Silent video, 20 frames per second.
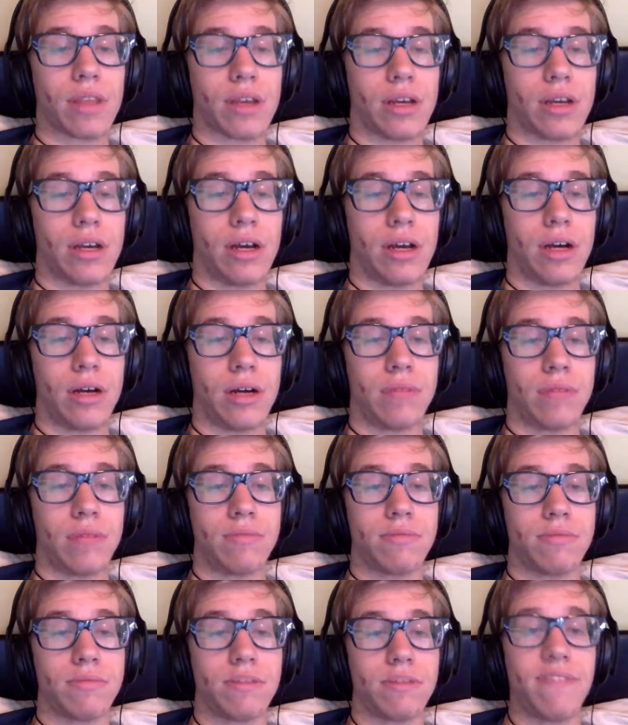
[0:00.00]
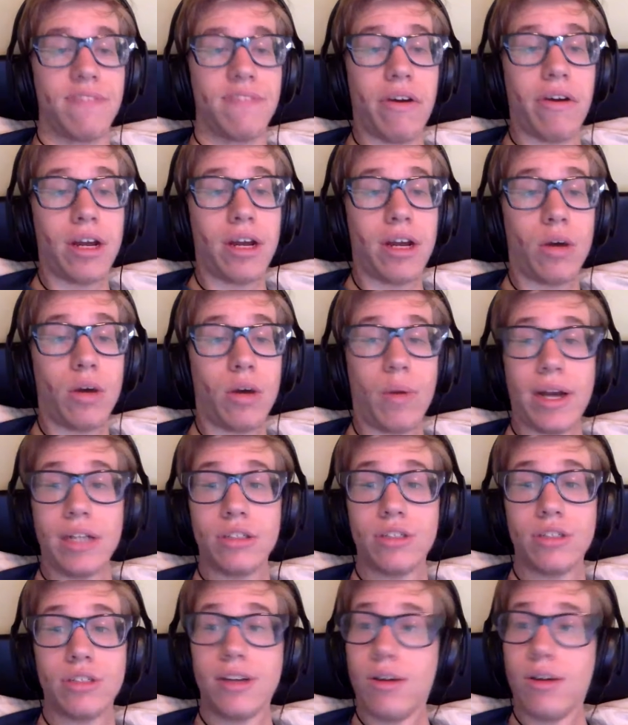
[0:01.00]
The Fairy Tale
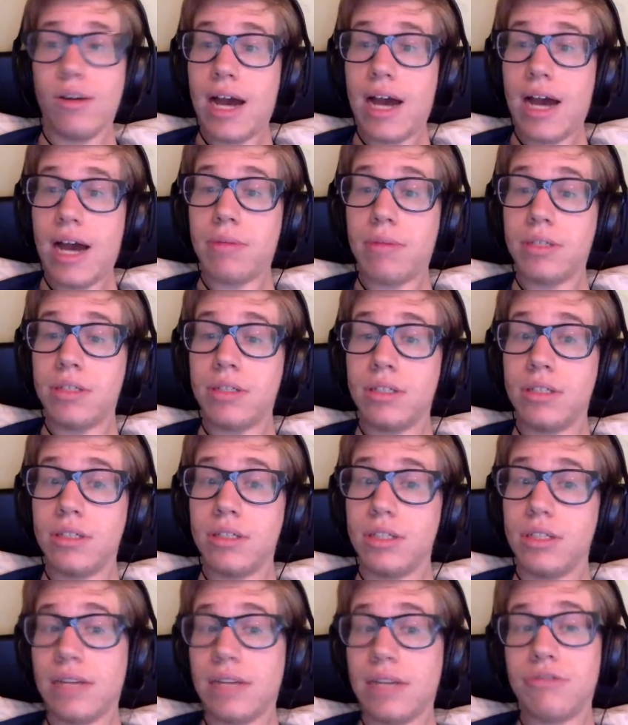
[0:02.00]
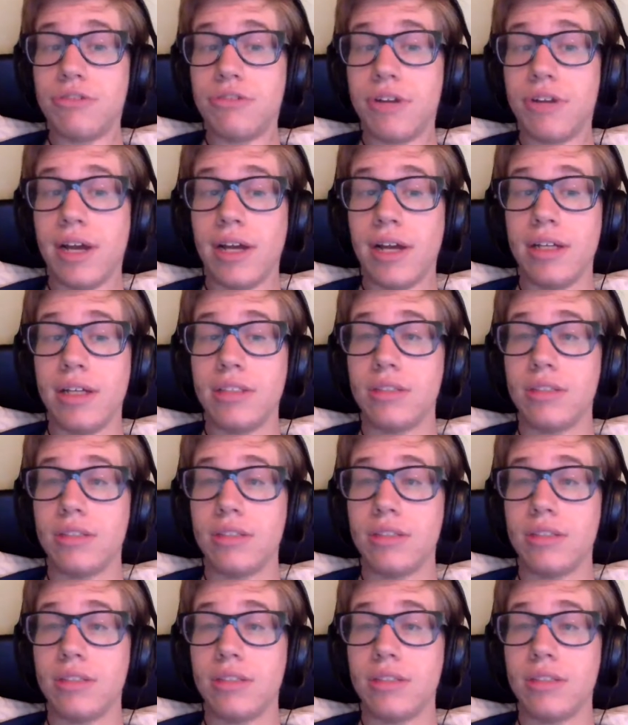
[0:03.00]
Wedding Show happened yesterday,